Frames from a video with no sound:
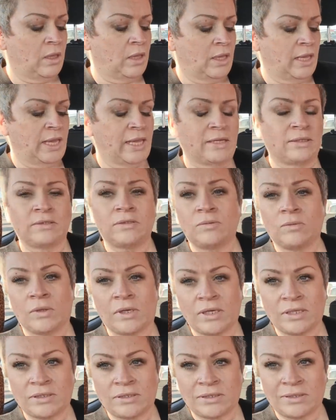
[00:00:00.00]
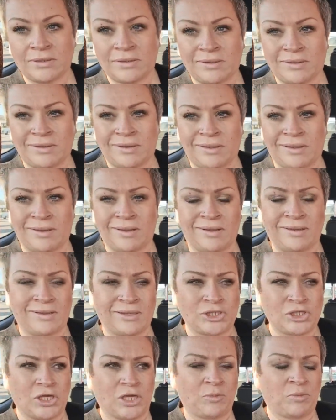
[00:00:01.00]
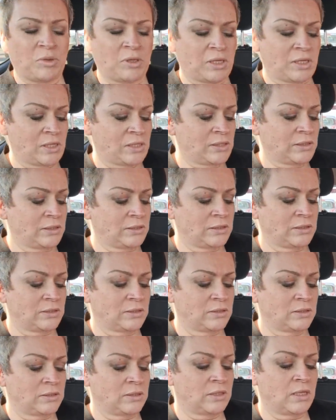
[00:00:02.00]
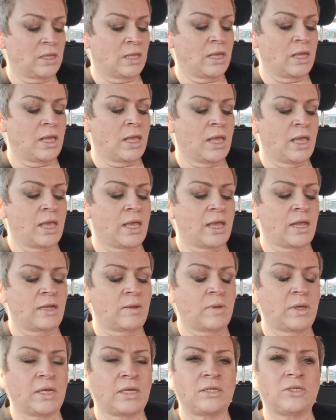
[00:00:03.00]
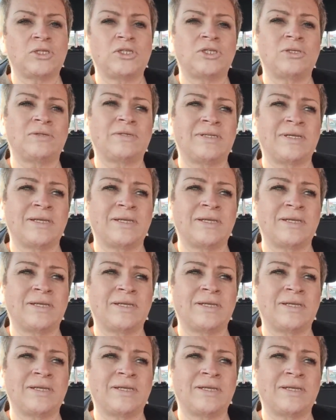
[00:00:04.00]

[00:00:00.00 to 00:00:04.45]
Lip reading: Hence why it's the shape it is. Anyway, she was